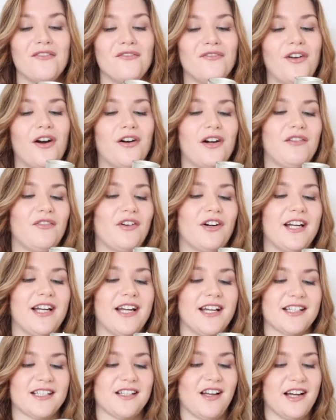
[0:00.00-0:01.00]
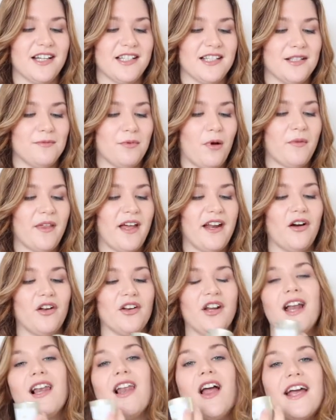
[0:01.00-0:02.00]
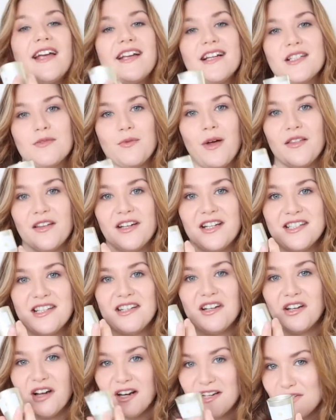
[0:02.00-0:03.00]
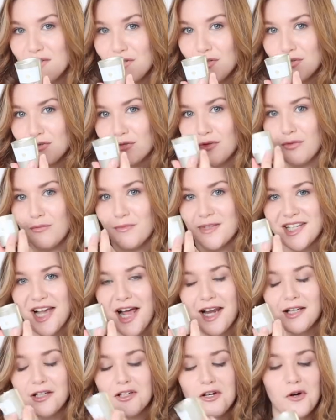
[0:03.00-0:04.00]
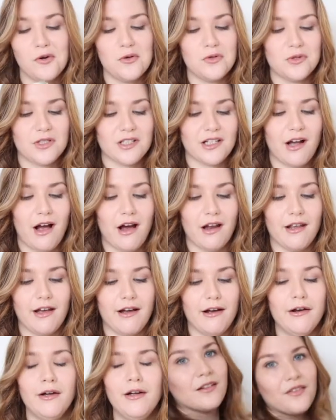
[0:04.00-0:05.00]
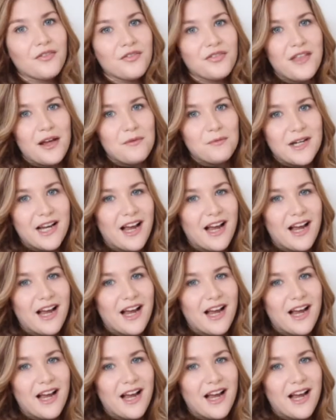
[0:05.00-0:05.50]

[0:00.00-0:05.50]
very, very excited to pop that on. I like as well that it's in a nice neutral metallic gold color. Then we